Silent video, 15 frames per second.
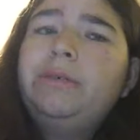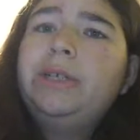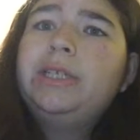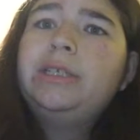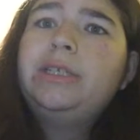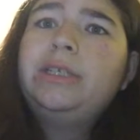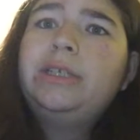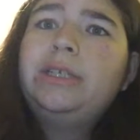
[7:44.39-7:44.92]

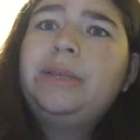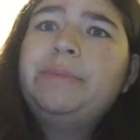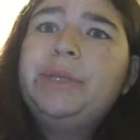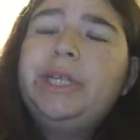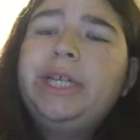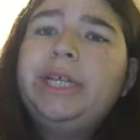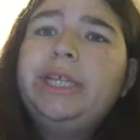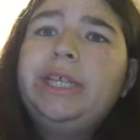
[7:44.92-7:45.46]
West in the
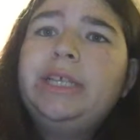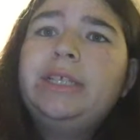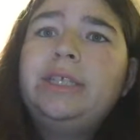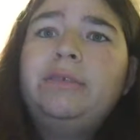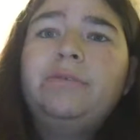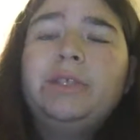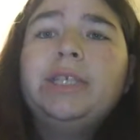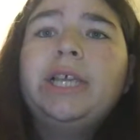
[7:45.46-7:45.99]
cemetery. That
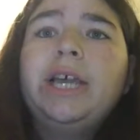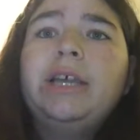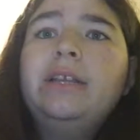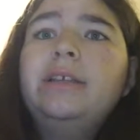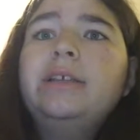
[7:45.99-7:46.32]
scene was sad.